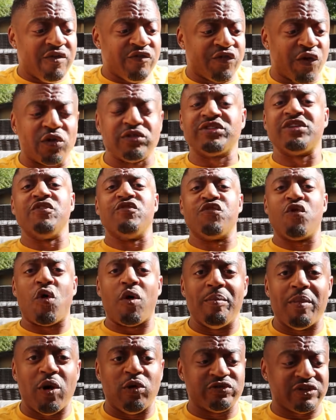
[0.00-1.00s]
First and
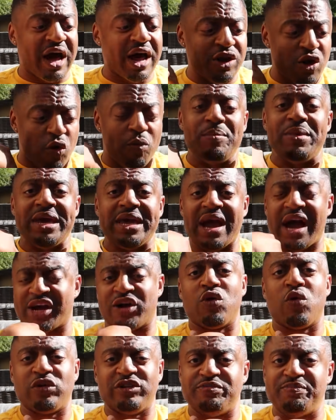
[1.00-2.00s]
foremost, I know me, I
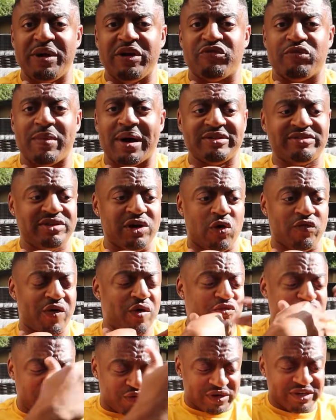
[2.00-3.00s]
can only speak for myself.
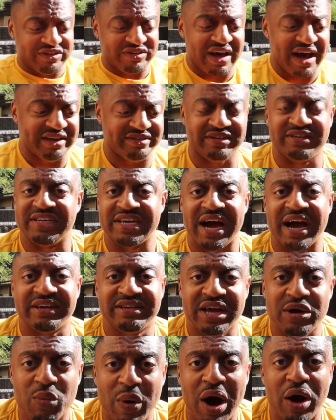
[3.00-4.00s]
I was criticizing
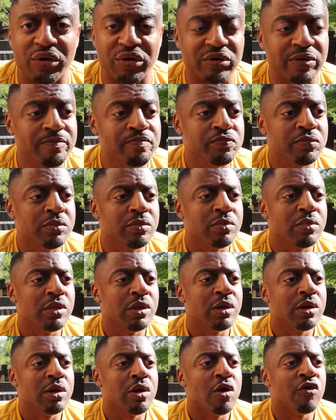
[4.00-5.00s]
Deontay Wilder
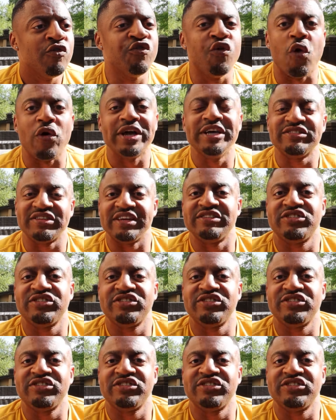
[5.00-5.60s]
for his